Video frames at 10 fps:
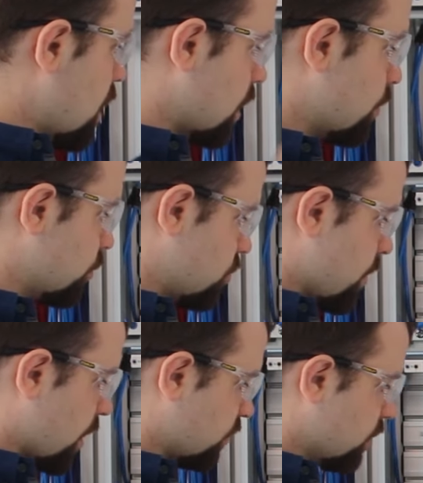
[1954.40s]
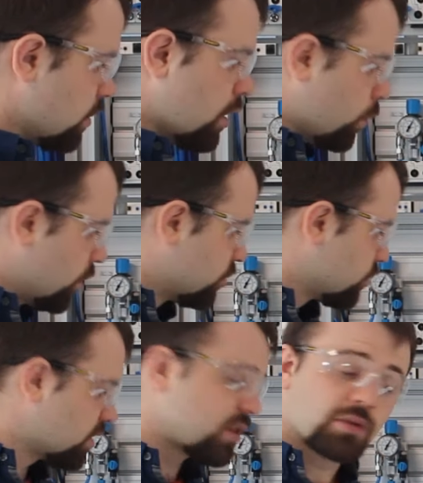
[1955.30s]
and I push the button, we should
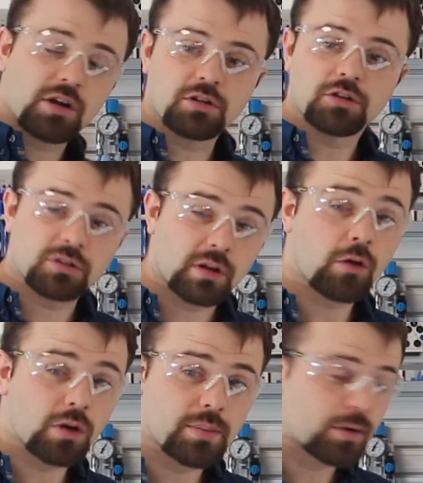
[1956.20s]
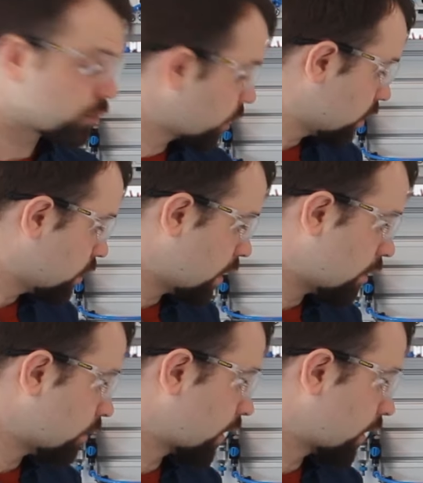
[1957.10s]
see the pressure slowly building here on